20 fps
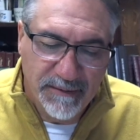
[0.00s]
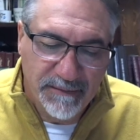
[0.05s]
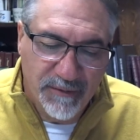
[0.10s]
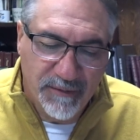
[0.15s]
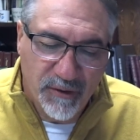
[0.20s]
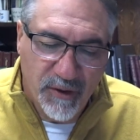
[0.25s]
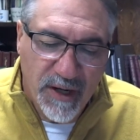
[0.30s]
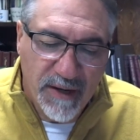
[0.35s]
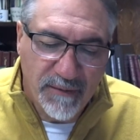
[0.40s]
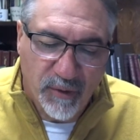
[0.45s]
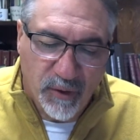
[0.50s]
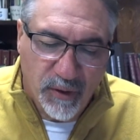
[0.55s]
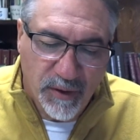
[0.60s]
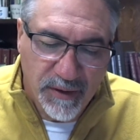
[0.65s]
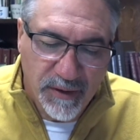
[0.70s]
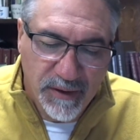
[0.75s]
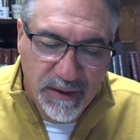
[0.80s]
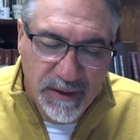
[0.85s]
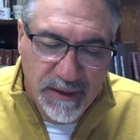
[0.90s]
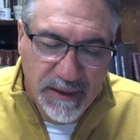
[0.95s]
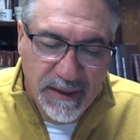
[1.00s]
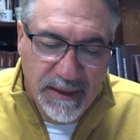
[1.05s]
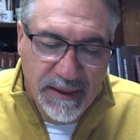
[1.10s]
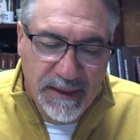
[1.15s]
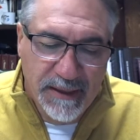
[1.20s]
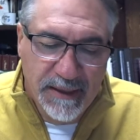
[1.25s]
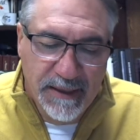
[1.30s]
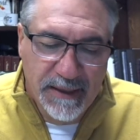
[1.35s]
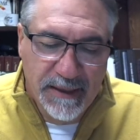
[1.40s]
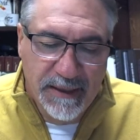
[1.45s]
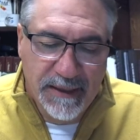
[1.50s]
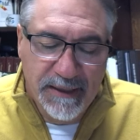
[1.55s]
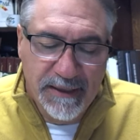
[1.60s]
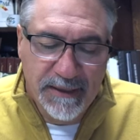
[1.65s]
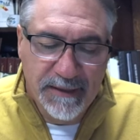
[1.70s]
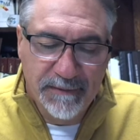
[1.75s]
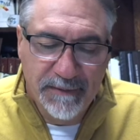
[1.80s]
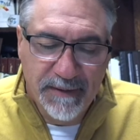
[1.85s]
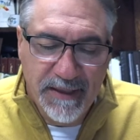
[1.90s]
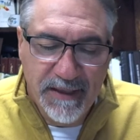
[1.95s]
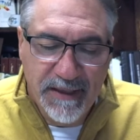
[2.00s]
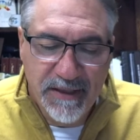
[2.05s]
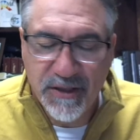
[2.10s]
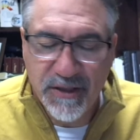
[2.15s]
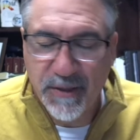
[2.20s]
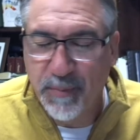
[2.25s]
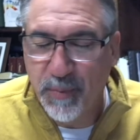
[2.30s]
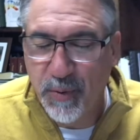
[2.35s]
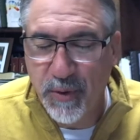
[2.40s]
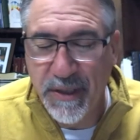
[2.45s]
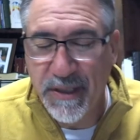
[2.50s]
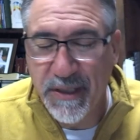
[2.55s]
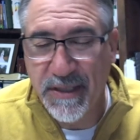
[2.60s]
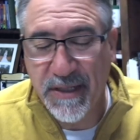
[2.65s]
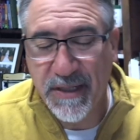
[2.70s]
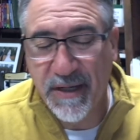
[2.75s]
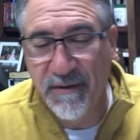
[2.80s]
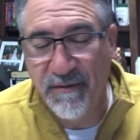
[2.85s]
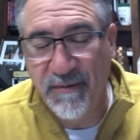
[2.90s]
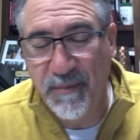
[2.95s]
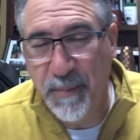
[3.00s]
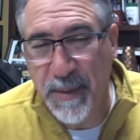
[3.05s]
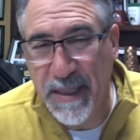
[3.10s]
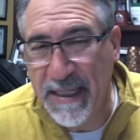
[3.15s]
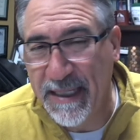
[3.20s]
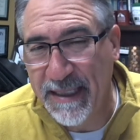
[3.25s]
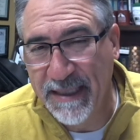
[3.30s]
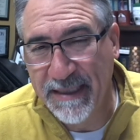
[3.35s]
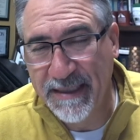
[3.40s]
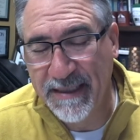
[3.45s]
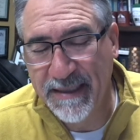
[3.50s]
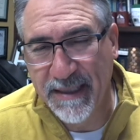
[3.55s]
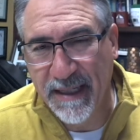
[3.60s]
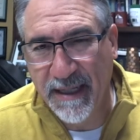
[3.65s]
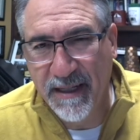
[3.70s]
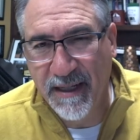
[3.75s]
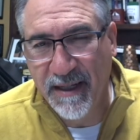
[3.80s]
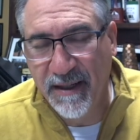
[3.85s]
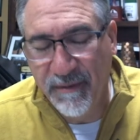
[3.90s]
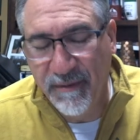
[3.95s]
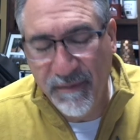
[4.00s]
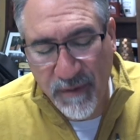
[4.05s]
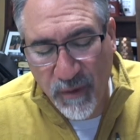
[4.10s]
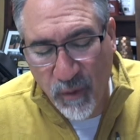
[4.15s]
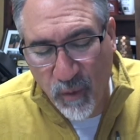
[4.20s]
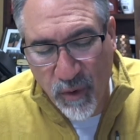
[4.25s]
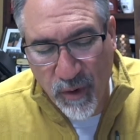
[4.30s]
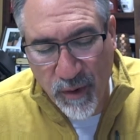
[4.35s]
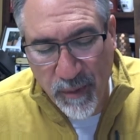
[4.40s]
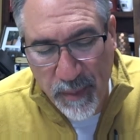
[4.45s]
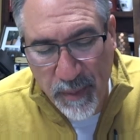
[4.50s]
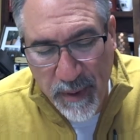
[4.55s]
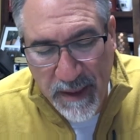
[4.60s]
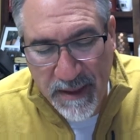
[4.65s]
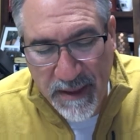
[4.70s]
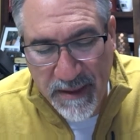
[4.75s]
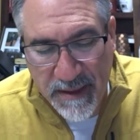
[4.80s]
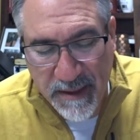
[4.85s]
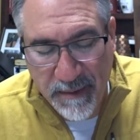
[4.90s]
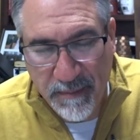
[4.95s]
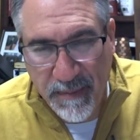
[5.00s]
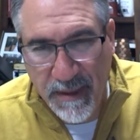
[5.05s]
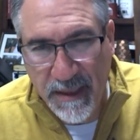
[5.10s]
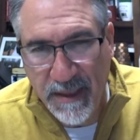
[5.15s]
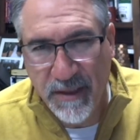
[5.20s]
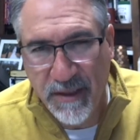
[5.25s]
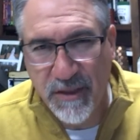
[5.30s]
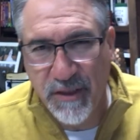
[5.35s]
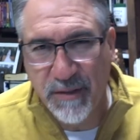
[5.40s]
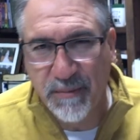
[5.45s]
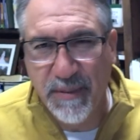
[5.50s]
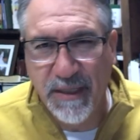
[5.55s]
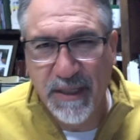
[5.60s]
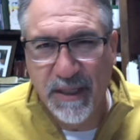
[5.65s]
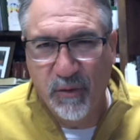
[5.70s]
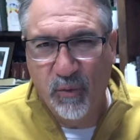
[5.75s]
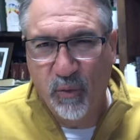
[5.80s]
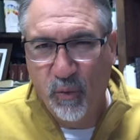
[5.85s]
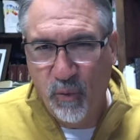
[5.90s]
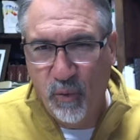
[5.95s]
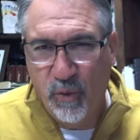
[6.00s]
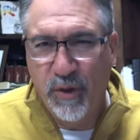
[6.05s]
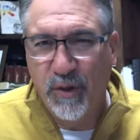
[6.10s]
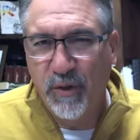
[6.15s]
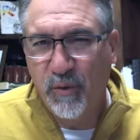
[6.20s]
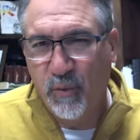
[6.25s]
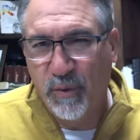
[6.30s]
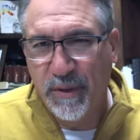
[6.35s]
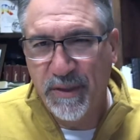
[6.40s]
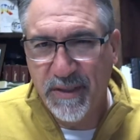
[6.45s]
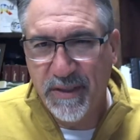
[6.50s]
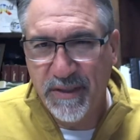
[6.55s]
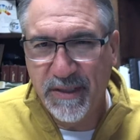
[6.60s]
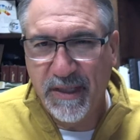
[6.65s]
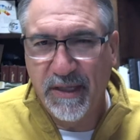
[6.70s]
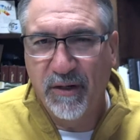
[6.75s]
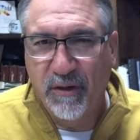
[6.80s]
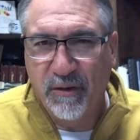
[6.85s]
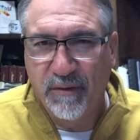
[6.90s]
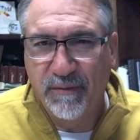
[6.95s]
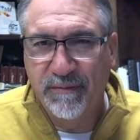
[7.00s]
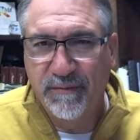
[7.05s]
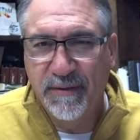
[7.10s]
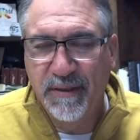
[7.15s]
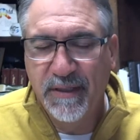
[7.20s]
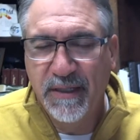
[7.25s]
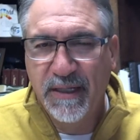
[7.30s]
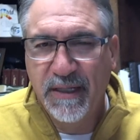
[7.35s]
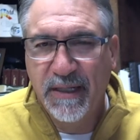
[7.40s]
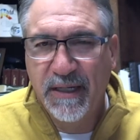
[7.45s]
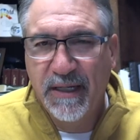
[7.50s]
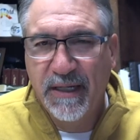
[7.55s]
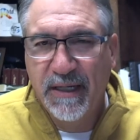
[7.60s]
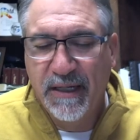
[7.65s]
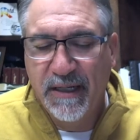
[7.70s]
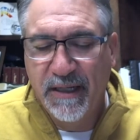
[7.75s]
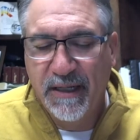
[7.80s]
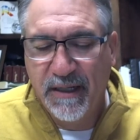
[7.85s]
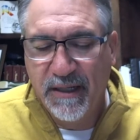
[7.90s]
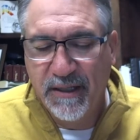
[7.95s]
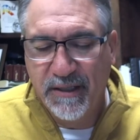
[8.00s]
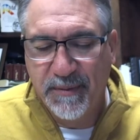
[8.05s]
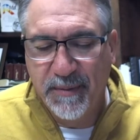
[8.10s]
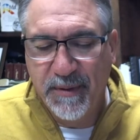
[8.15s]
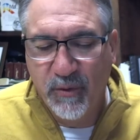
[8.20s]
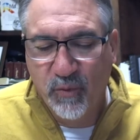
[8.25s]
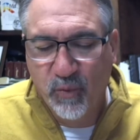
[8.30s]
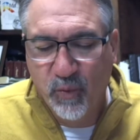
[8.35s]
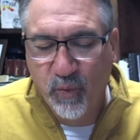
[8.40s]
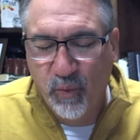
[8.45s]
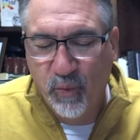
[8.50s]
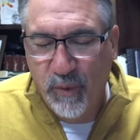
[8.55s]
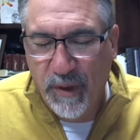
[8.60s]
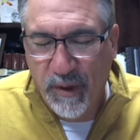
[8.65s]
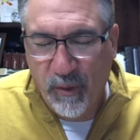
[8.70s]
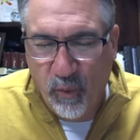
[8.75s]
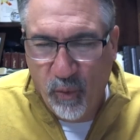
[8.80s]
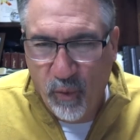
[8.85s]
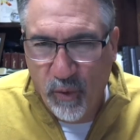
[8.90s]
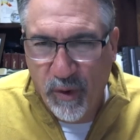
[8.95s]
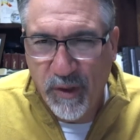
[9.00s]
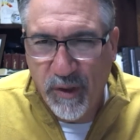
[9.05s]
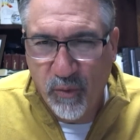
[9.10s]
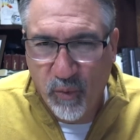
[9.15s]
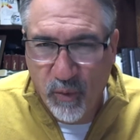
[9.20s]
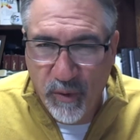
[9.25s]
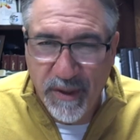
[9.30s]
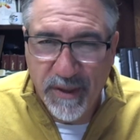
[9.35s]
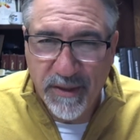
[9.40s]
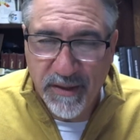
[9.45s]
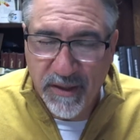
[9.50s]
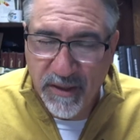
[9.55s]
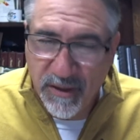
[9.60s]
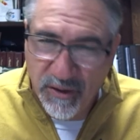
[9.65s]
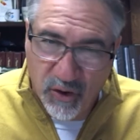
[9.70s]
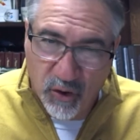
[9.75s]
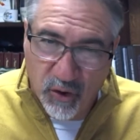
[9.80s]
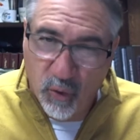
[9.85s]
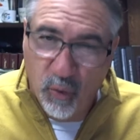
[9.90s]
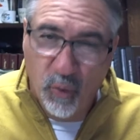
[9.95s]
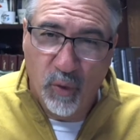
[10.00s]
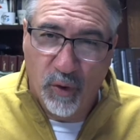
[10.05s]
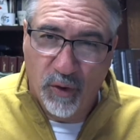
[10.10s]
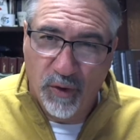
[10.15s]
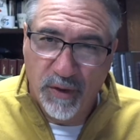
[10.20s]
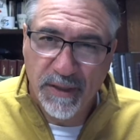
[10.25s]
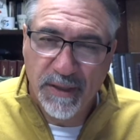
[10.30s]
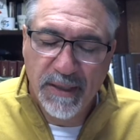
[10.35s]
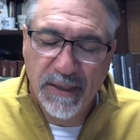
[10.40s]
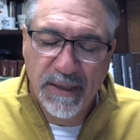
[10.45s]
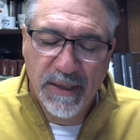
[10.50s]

forever. Uh, he is the Prince of Peace. I love the word peace. It means to be at one with self, uh, to be at one with the Lord,